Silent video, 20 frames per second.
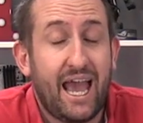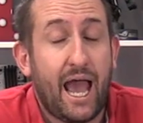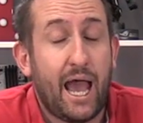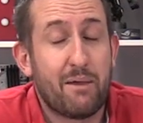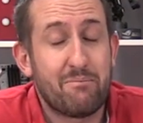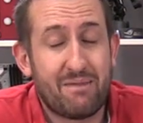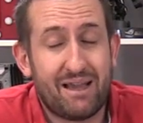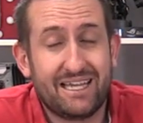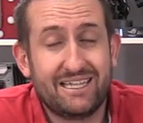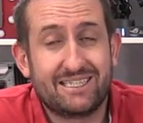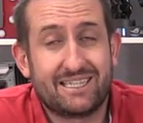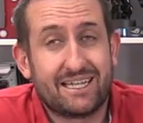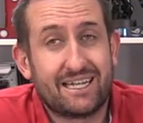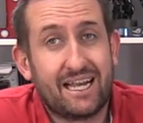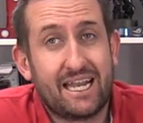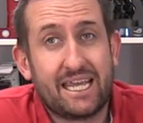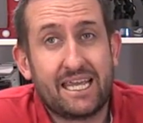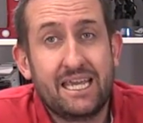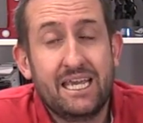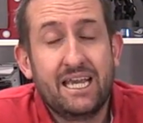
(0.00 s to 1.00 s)

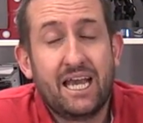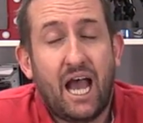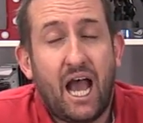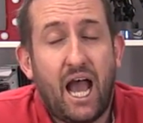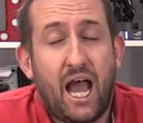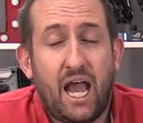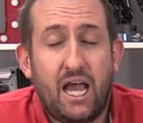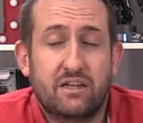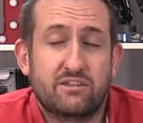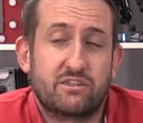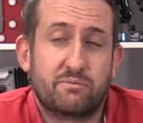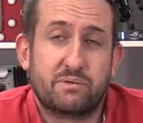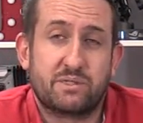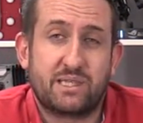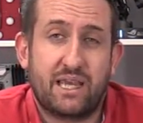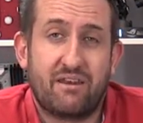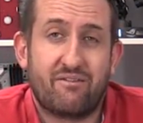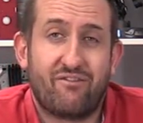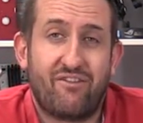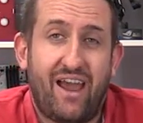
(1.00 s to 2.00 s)
amazingly,
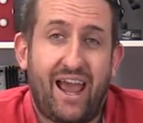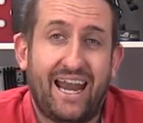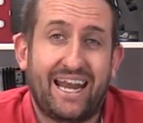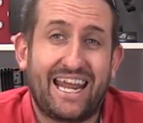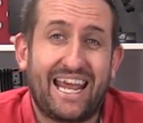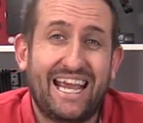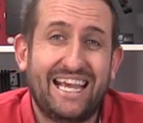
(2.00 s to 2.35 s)
100% fan